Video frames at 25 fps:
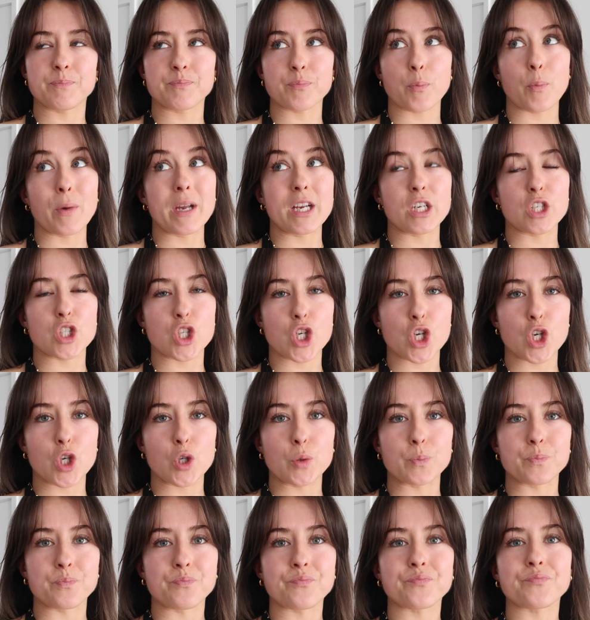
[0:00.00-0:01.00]
week
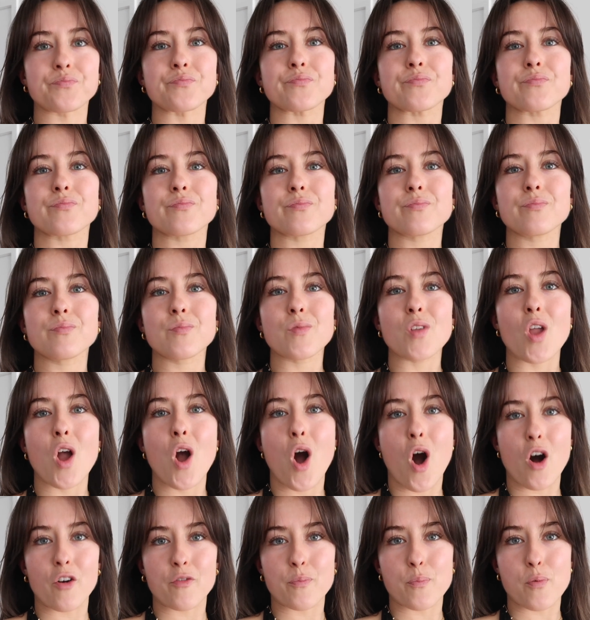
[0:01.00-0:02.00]
two
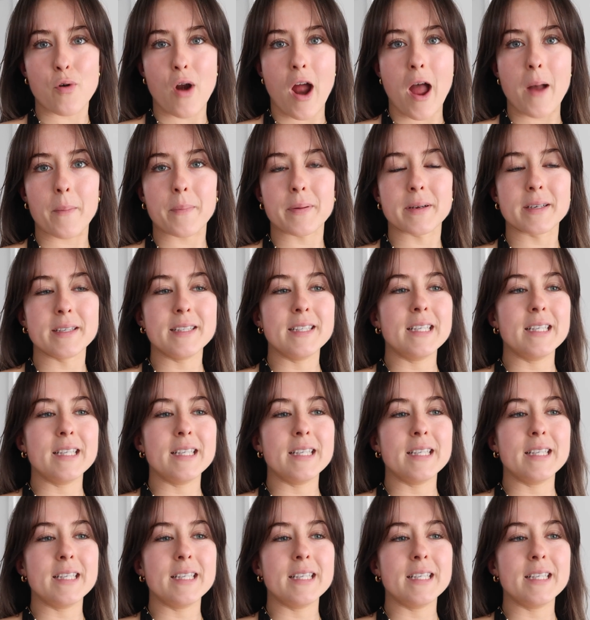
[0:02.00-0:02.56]
of prep.